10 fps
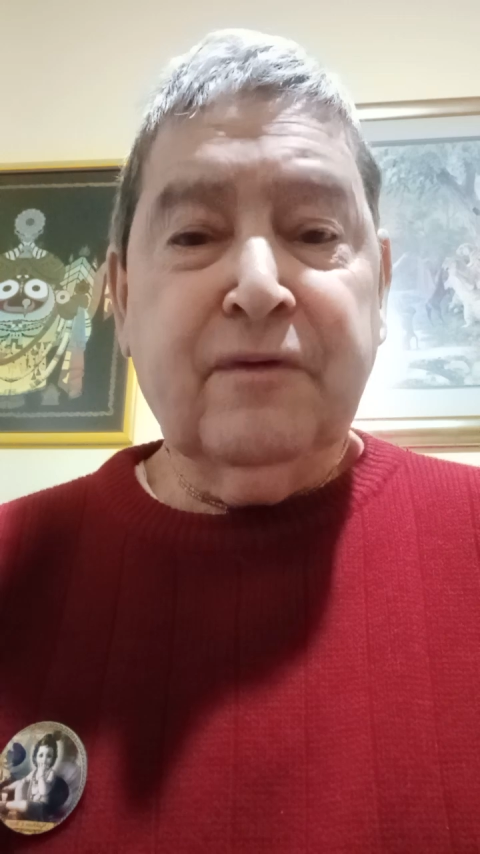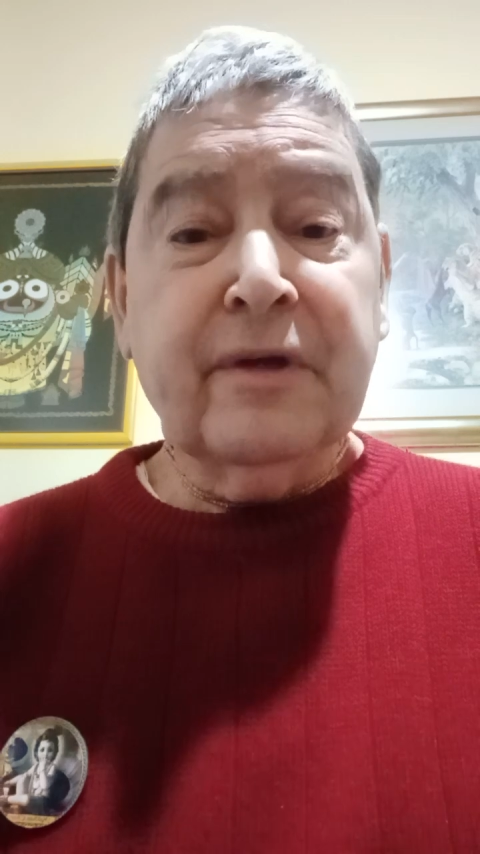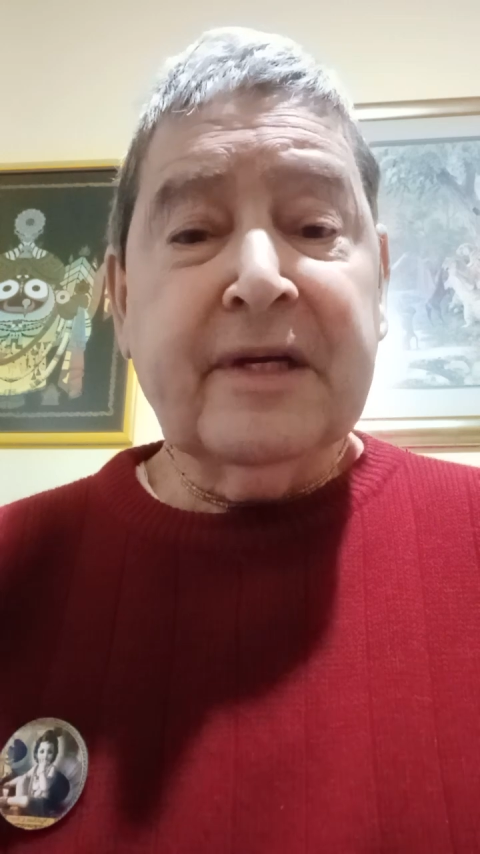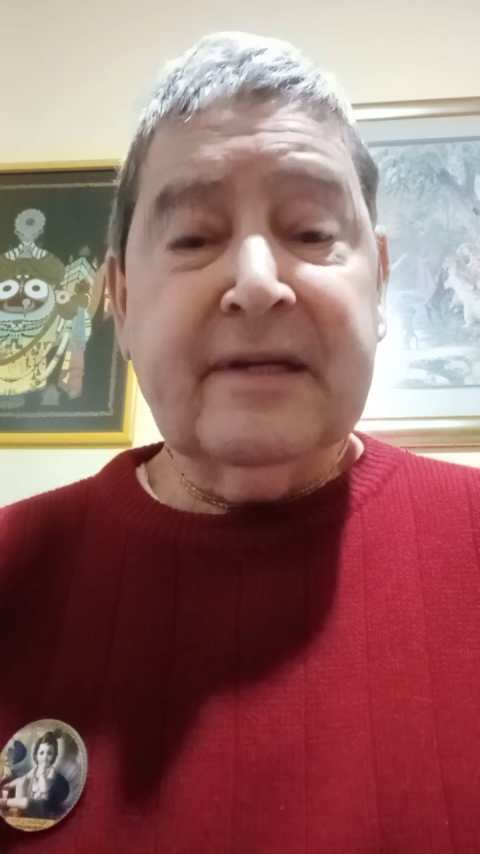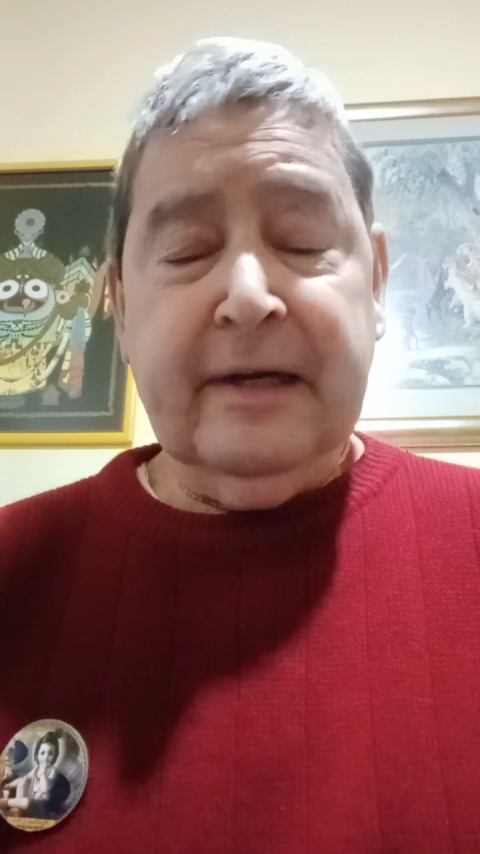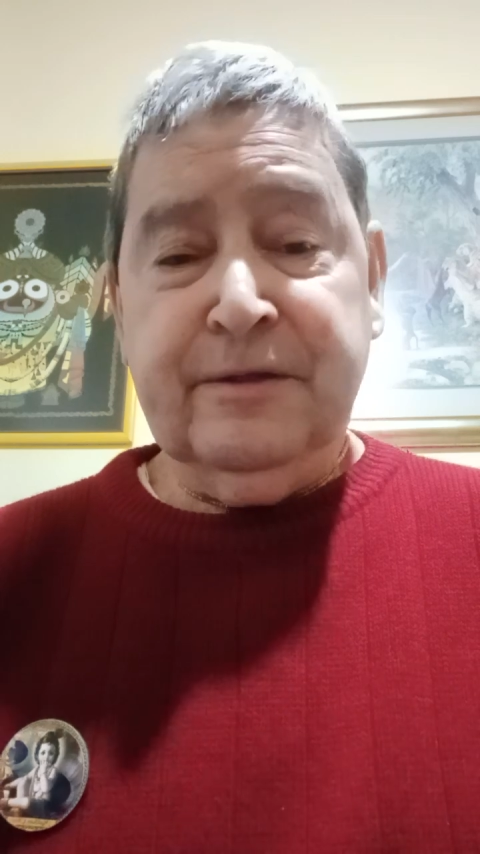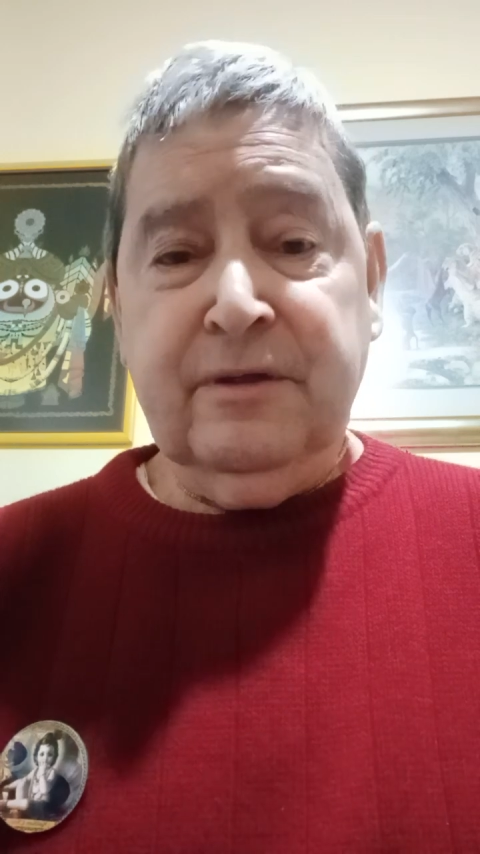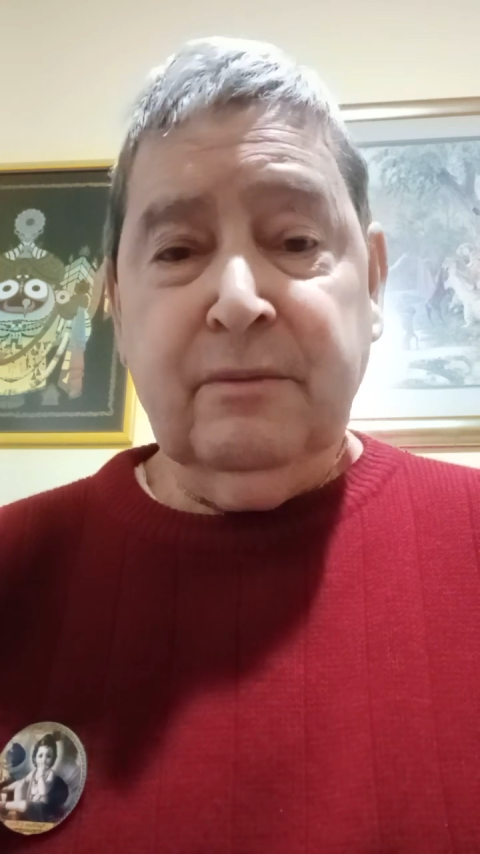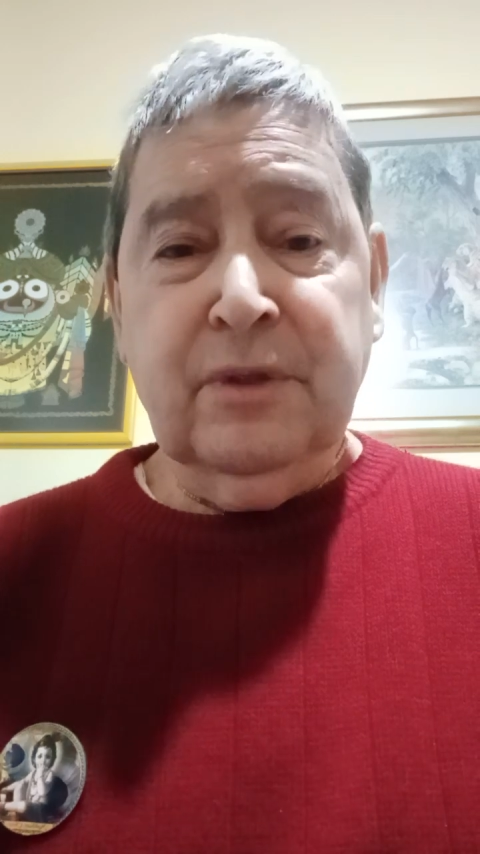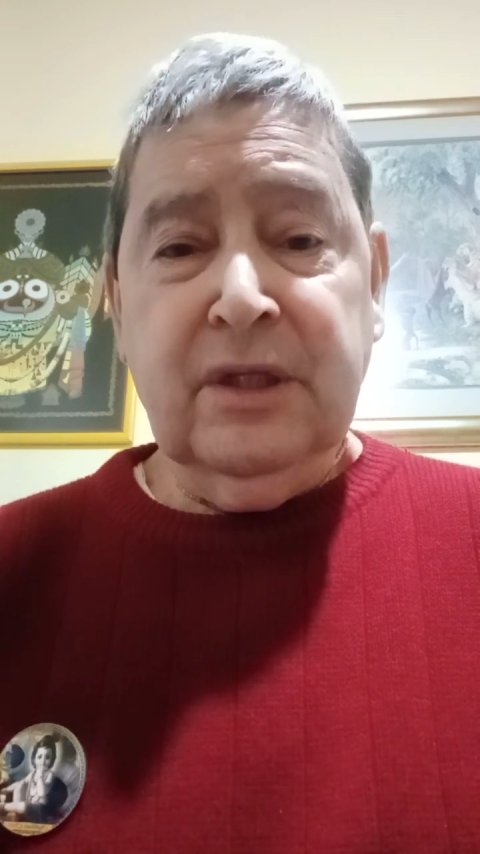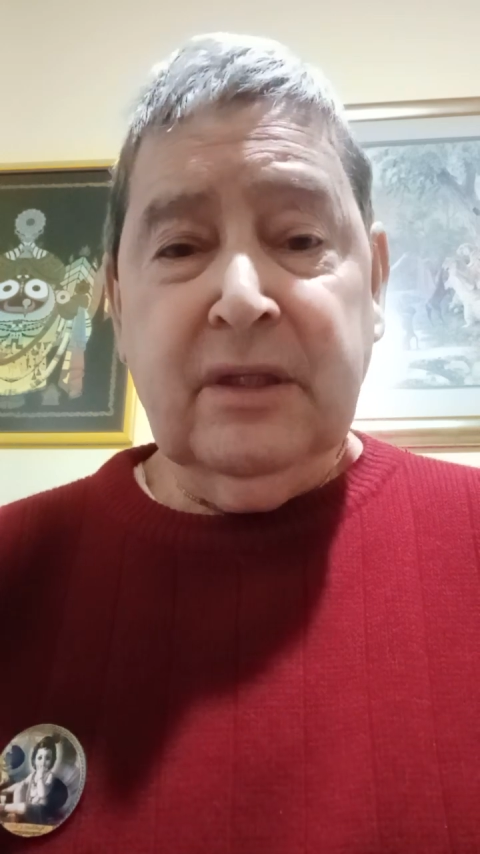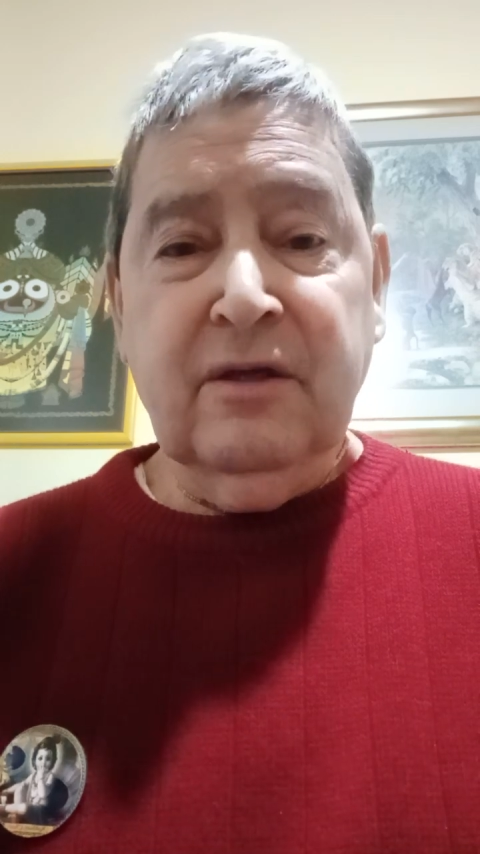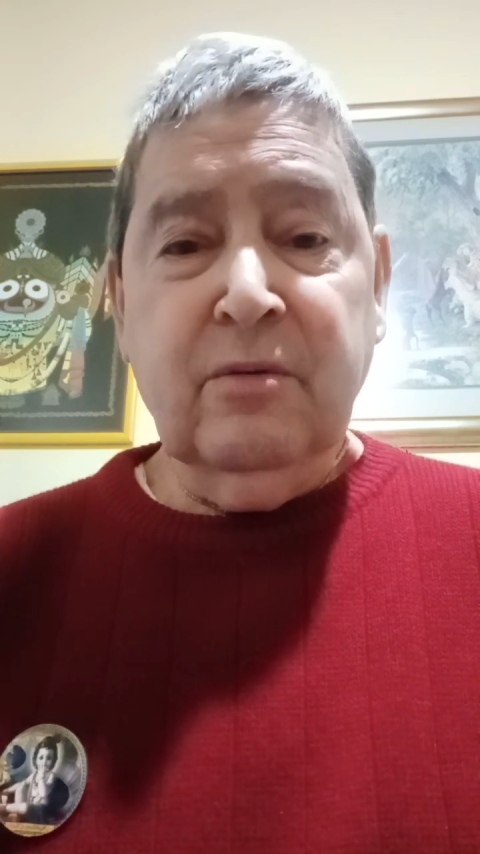fully attached to me,